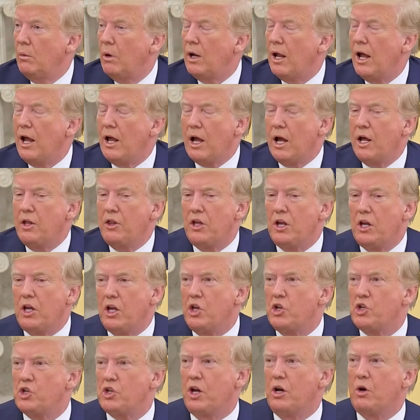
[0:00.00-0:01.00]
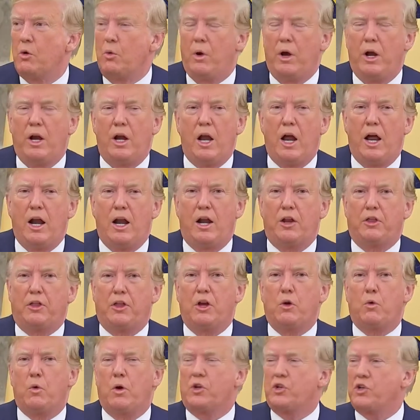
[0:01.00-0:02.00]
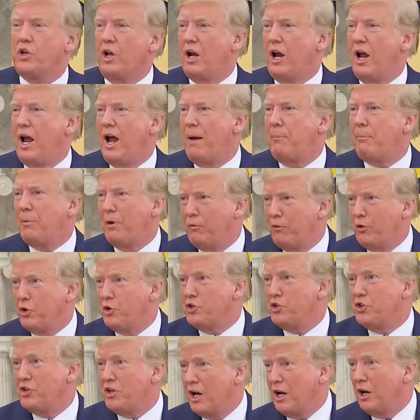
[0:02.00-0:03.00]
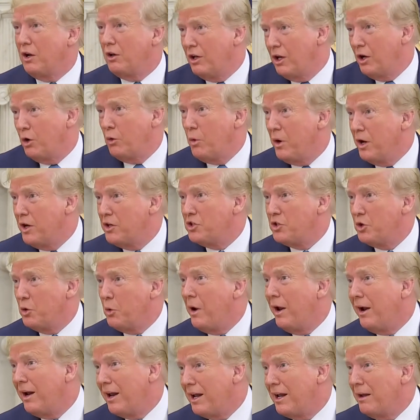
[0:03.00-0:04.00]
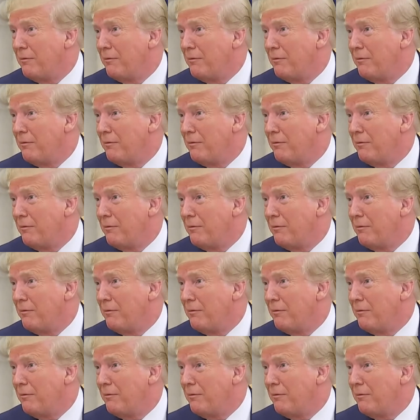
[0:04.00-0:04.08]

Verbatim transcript: Well, I, I think he's going to win, and I think what's going to happen, of course, he's got a little ways to wait.